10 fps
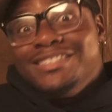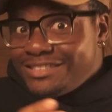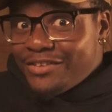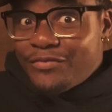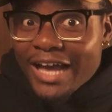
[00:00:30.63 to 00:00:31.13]

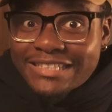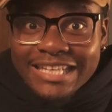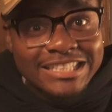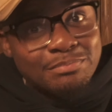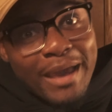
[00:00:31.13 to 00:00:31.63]
the fact that
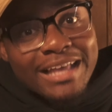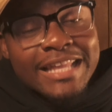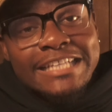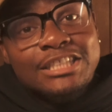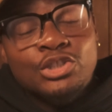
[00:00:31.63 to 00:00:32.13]
this bad
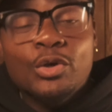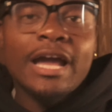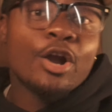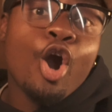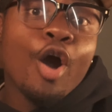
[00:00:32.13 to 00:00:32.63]
light-skinned joint
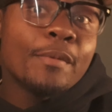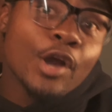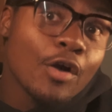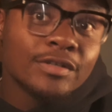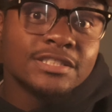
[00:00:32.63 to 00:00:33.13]
had called me
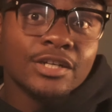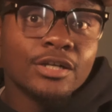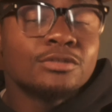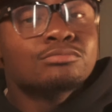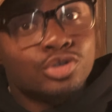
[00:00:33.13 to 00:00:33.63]
over to
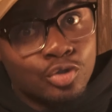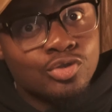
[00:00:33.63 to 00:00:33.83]
her, true